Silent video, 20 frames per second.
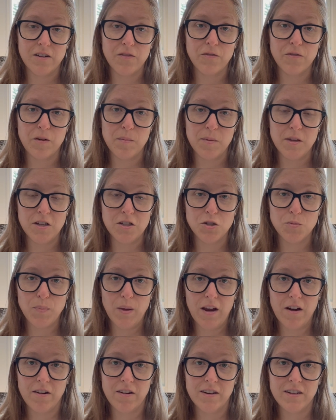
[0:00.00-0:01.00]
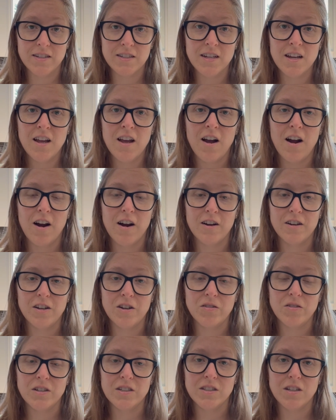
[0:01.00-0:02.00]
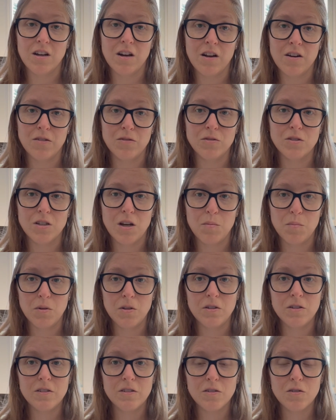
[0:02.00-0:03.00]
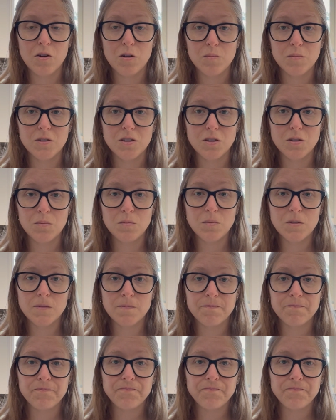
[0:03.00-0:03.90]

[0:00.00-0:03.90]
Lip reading: from each parent are known as autosomal chromosomes.